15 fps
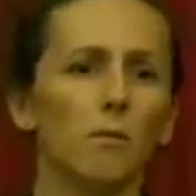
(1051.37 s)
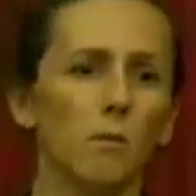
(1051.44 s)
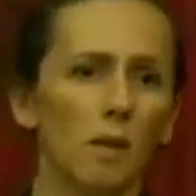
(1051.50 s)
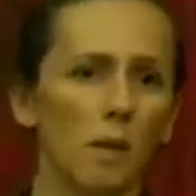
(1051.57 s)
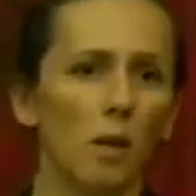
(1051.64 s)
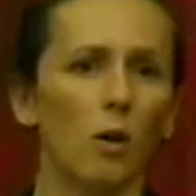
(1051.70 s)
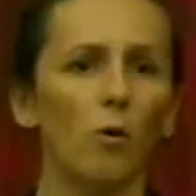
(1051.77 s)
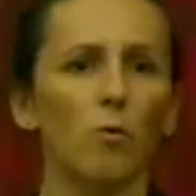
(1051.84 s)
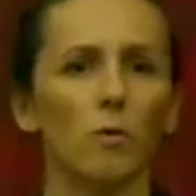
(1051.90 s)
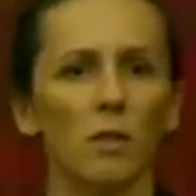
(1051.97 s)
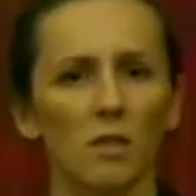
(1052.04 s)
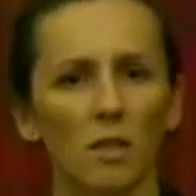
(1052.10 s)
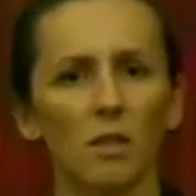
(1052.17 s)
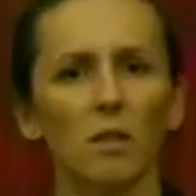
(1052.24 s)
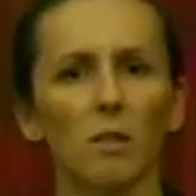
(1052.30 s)
You know, the
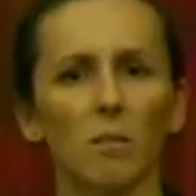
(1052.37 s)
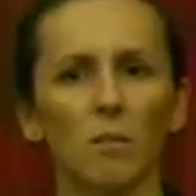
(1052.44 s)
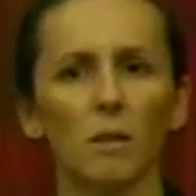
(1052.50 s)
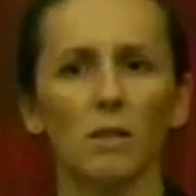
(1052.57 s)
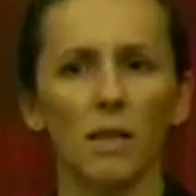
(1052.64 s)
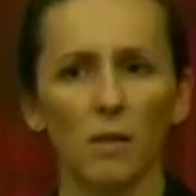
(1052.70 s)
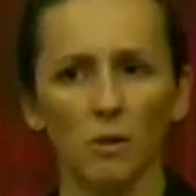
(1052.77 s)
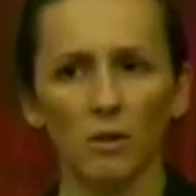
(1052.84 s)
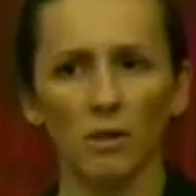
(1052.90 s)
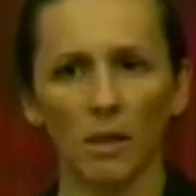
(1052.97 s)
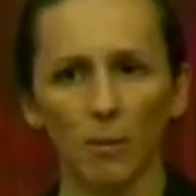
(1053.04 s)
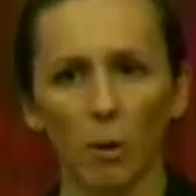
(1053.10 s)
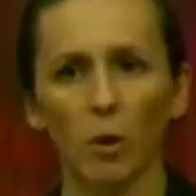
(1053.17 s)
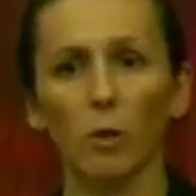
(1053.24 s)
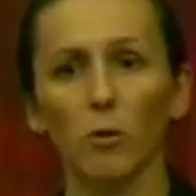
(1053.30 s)
system tells
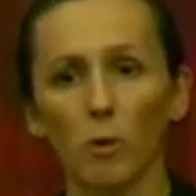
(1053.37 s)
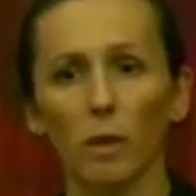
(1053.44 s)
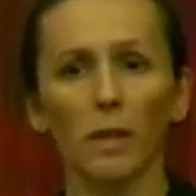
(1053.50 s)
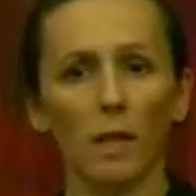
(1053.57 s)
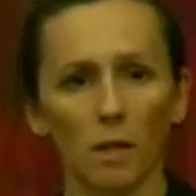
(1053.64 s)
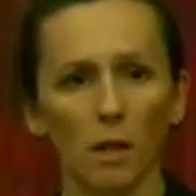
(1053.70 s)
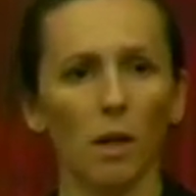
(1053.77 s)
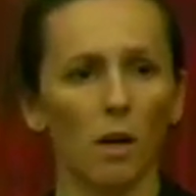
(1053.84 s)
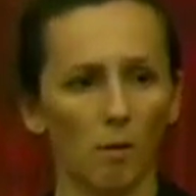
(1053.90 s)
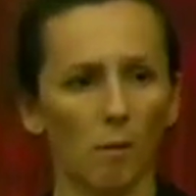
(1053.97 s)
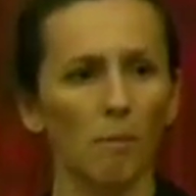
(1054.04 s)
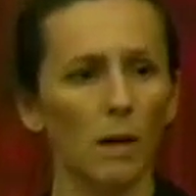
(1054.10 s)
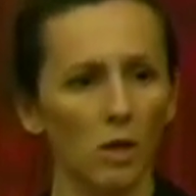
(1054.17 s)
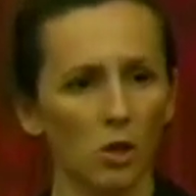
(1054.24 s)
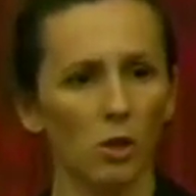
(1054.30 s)
someone who can then come
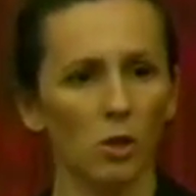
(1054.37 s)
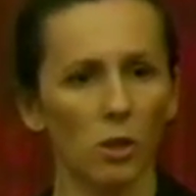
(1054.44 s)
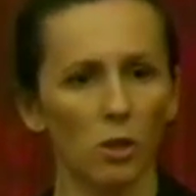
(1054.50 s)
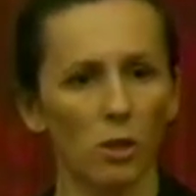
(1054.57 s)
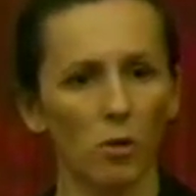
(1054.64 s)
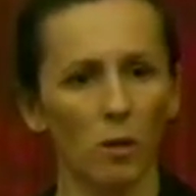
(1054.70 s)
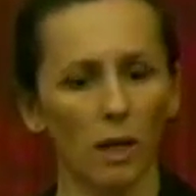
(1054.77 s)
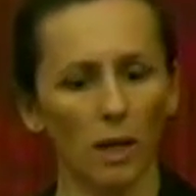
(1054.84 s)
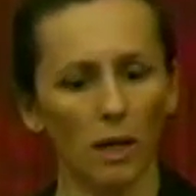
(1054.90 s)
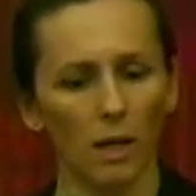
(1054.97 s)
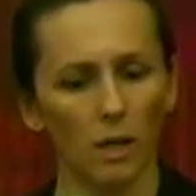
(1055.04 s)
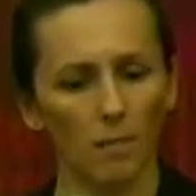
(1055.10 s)
and make sure you're okay.